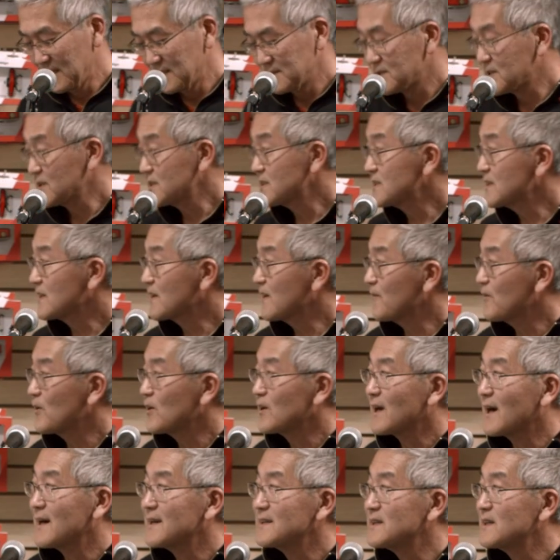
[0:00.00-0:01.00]
Just to give you
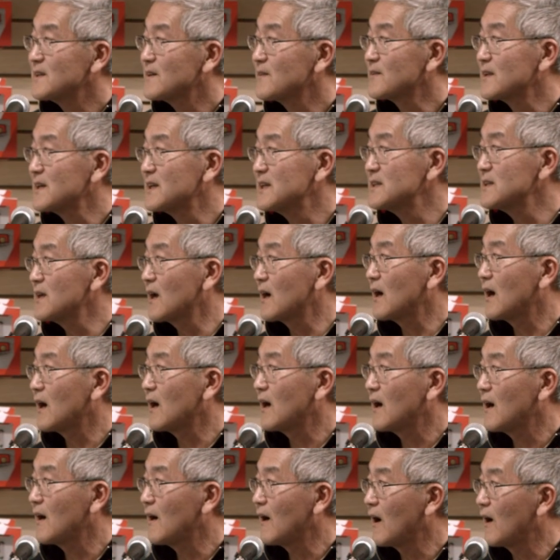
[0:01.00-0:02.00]
an idea of, the hit, uh,
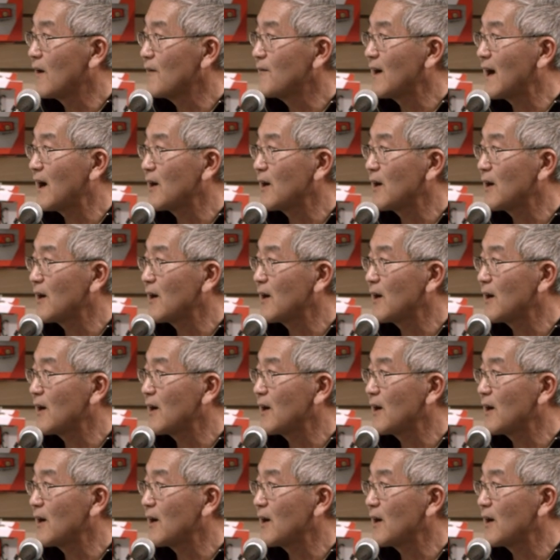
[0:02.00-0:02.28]
of